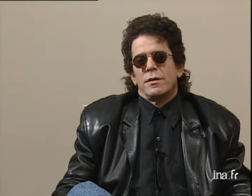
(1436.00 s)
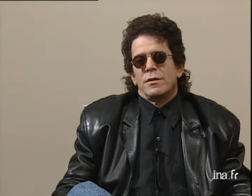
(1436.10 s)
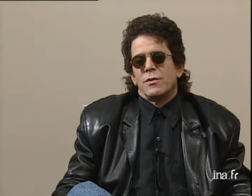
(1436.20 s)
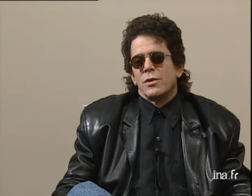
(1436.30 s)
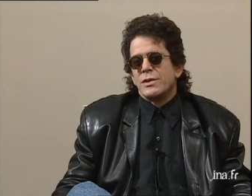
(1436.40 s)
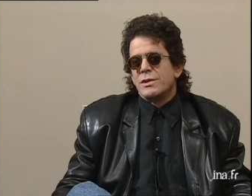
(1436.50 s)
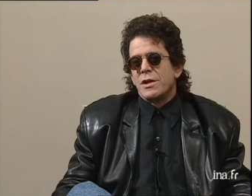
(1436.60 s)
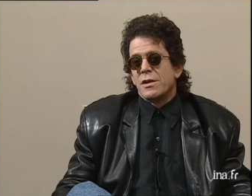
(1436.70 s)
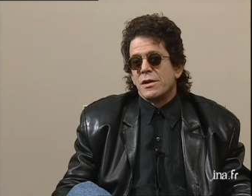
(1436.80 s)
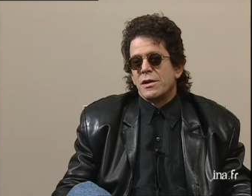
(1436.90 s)
all these
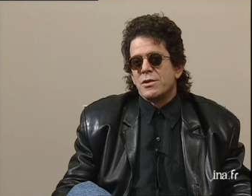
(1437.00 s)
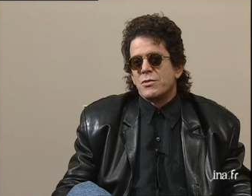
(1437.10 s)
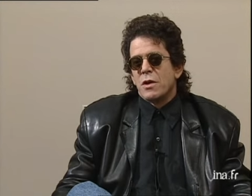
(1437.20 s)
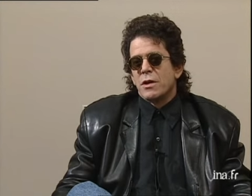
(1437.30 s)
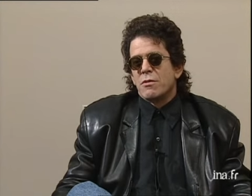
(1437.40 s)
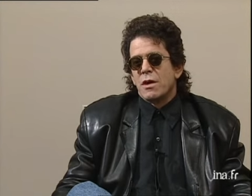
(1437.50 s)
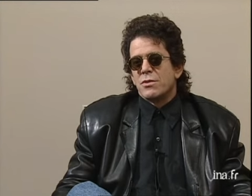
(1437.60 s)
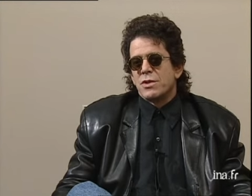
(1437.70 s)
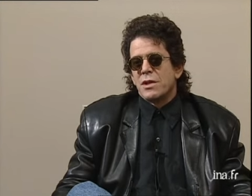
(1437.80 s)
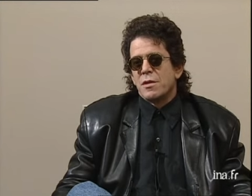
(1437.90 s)
young kids running around
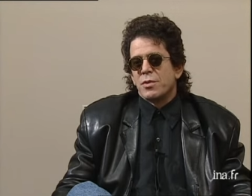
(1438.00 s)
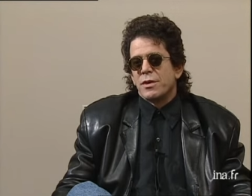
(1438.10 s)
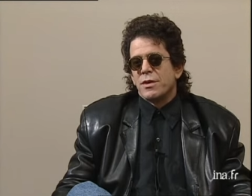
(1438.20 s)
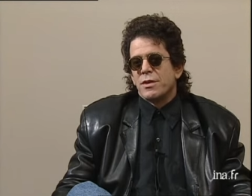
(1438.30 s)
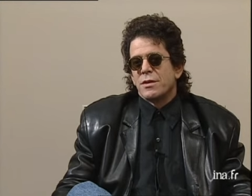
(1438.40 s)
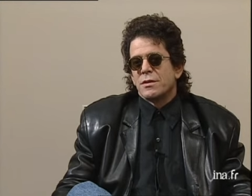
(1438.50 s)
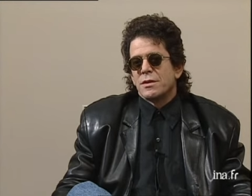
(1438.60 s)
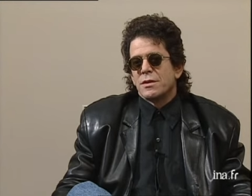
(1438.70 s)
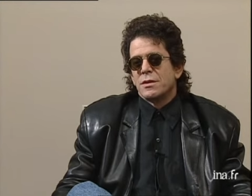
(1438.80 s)
sampling things.